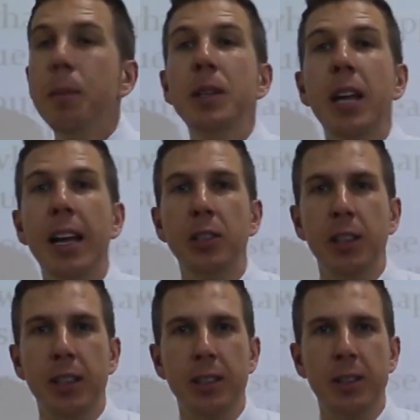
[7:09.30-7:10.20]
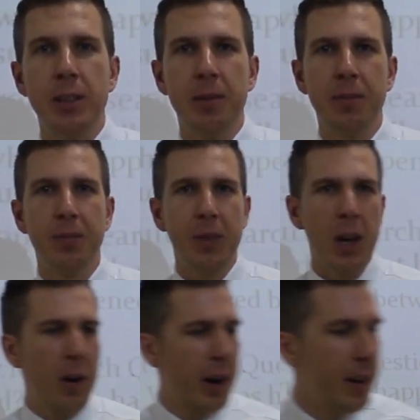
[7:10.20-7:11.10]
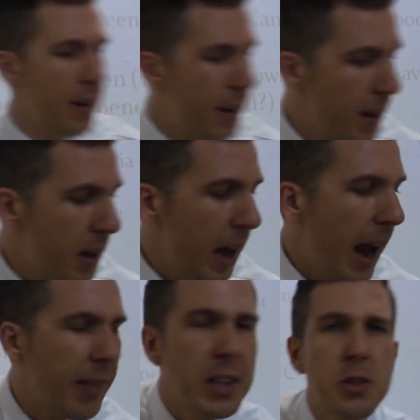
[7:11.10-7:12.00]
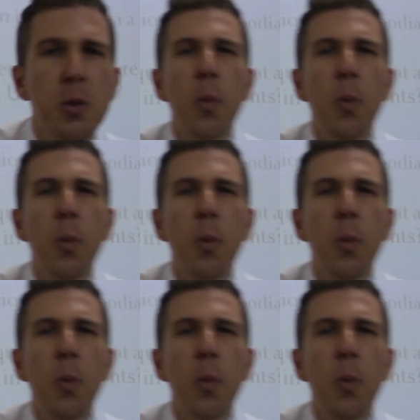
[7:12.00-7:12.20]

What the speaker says: limitations. All right? And let's do